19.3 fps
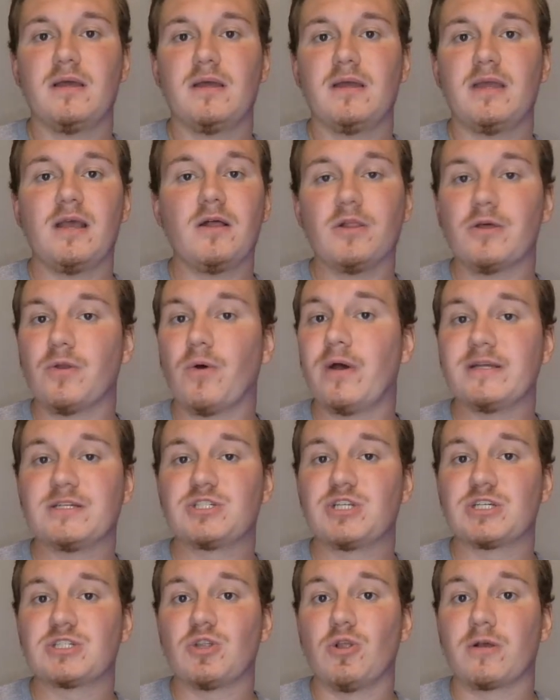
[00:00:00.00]
Illinois
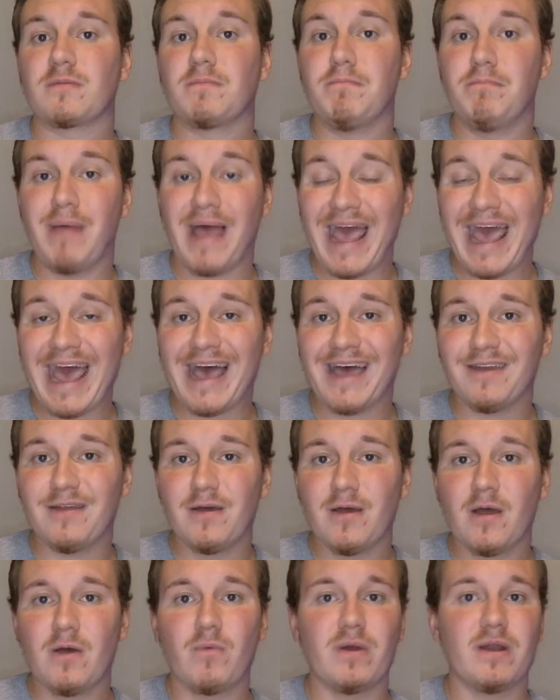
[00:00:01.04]
just looked bad
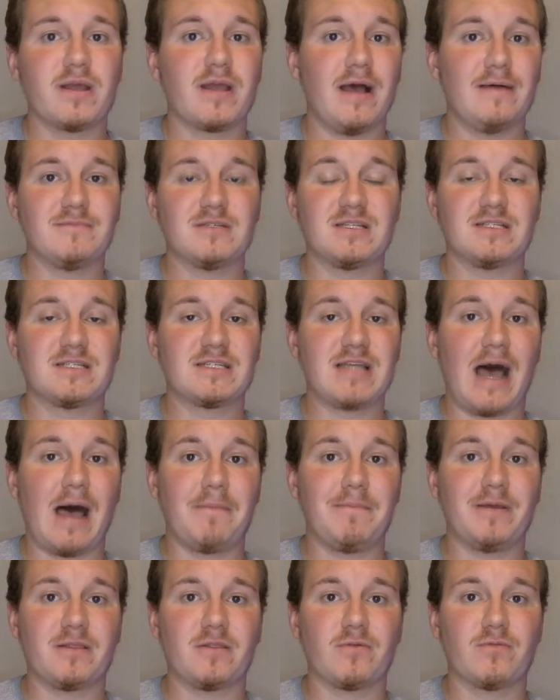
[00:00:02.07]
when it comes to
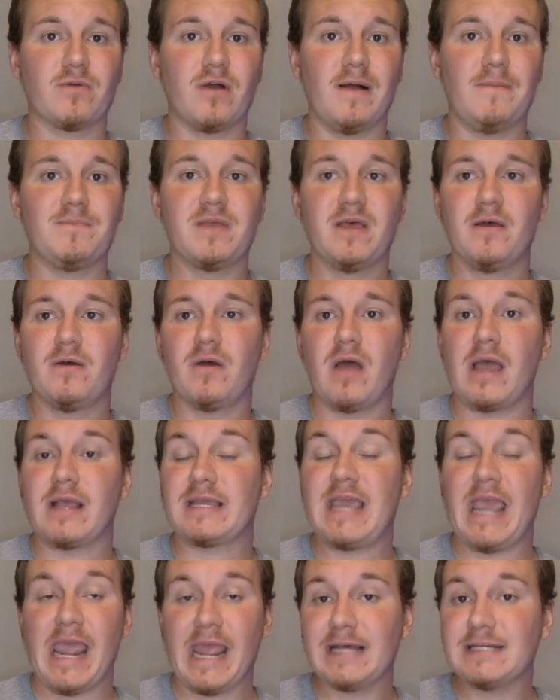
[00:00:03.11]
stopping the run.
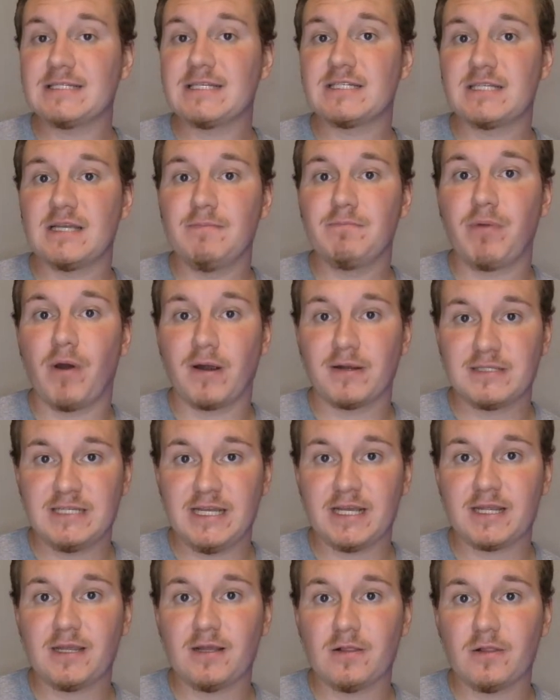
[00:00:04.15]
Kansas in
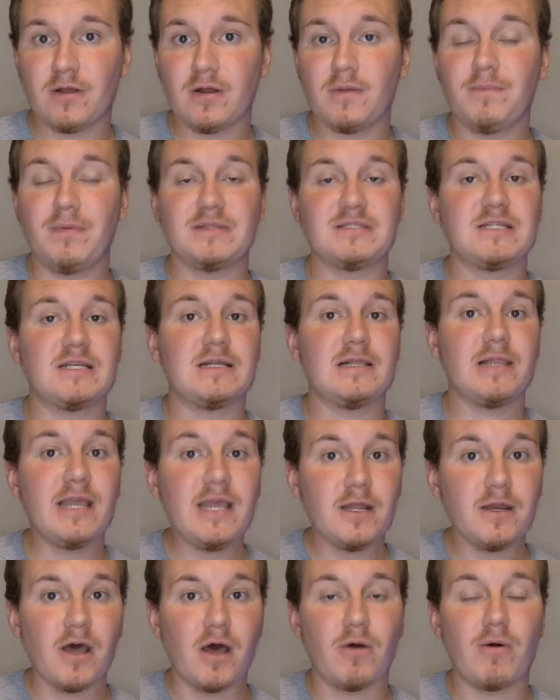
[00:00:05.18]
particular, but
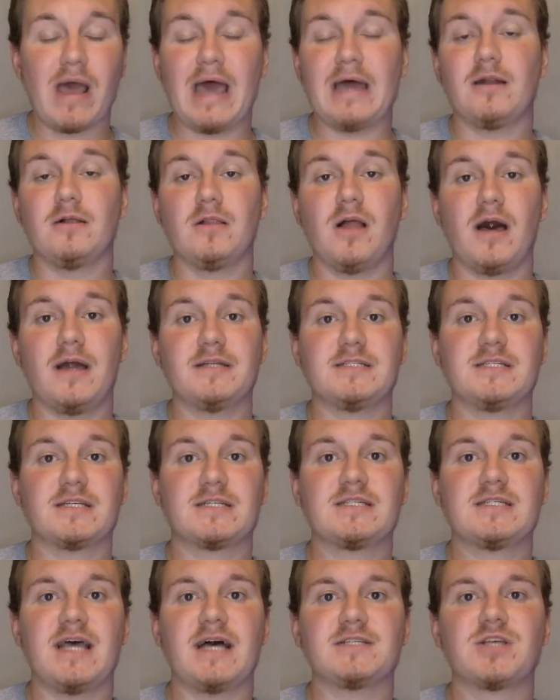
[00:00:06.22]
Toledo had a lot of
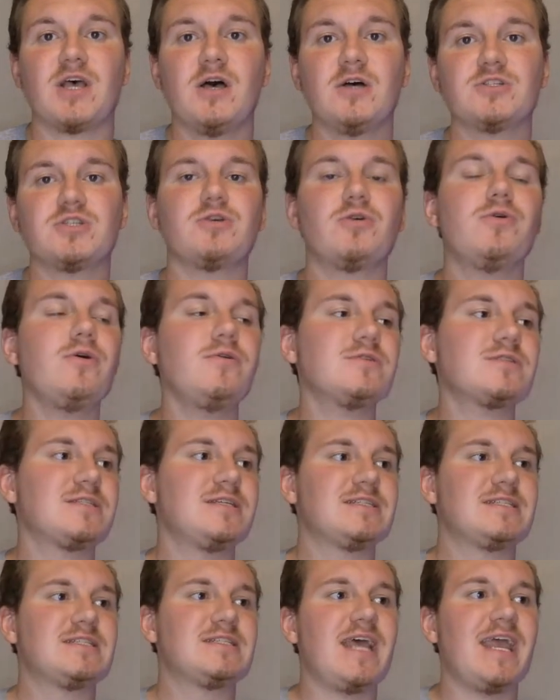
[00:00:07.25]
success. So who's to
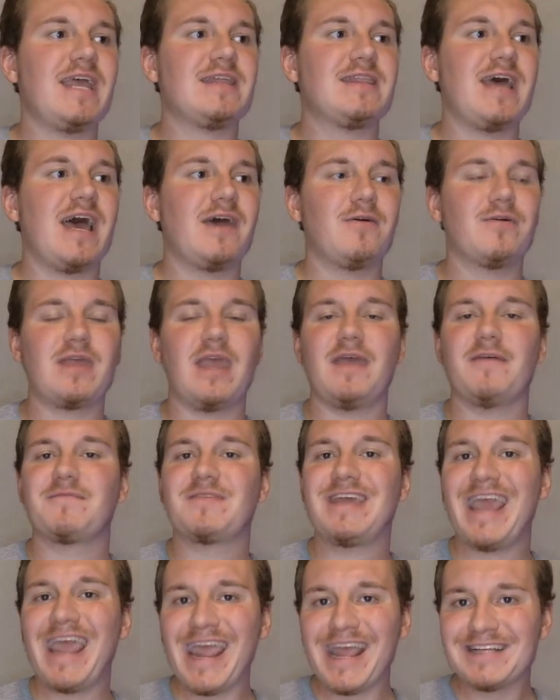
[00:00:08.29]
say that, okay, if
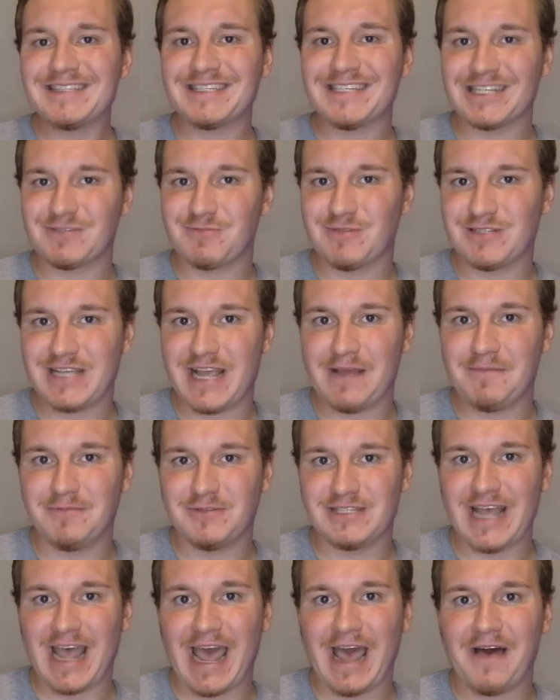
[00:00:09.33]
Kansas was able
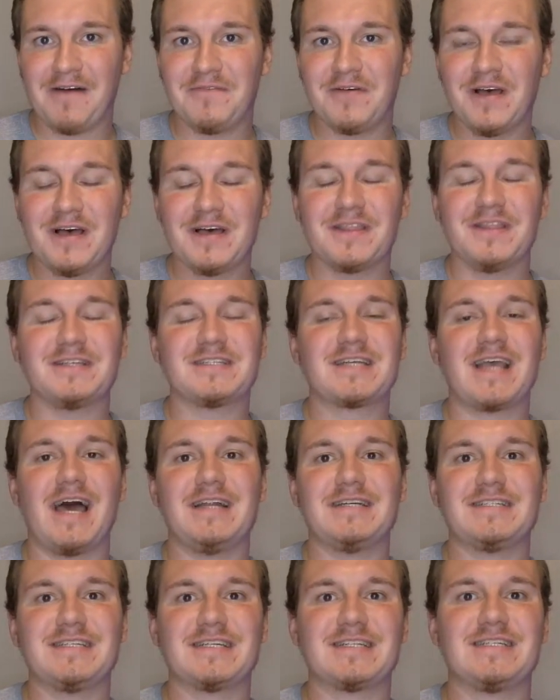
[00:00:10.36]
to have this kind
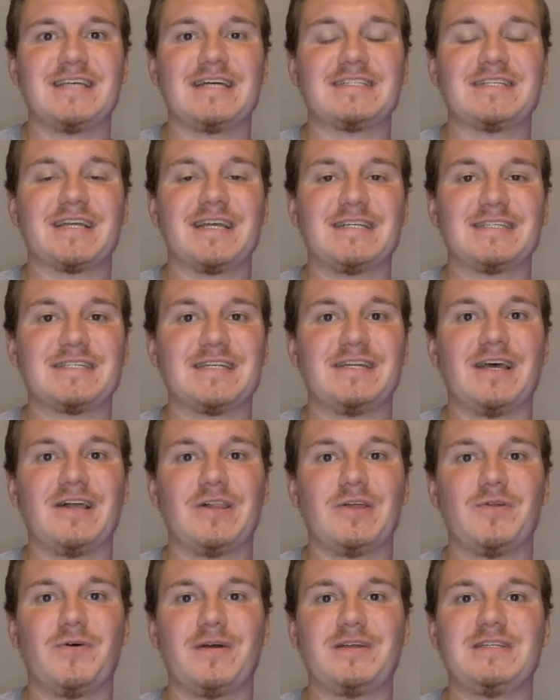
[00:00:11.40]
of success against an
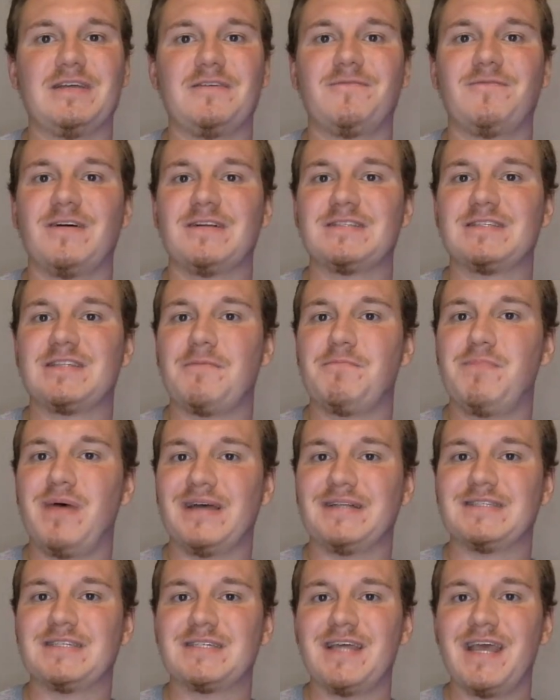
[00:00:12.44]
Illinois defense, that
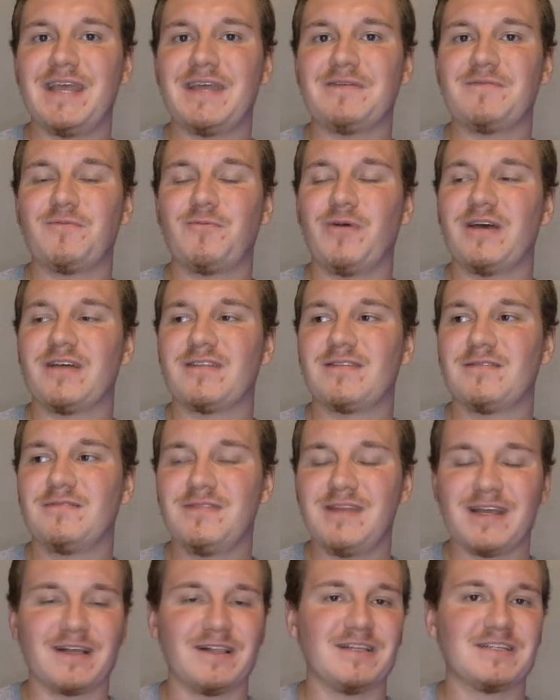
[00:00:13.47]
Penn State with
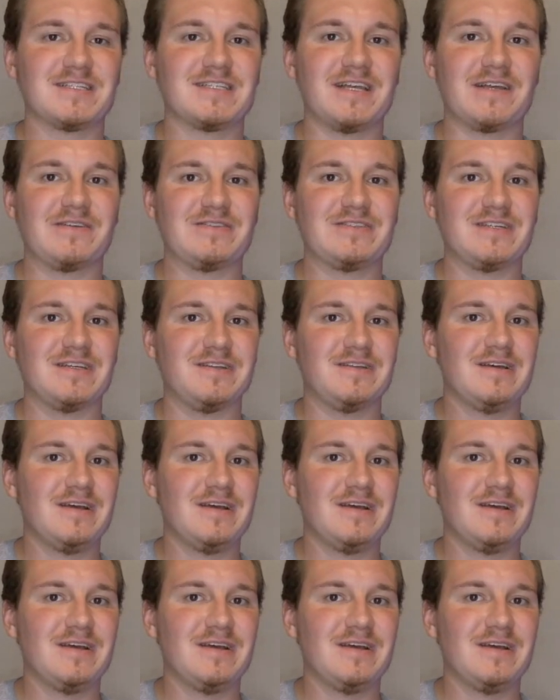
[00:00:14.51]
Nicholas Singleton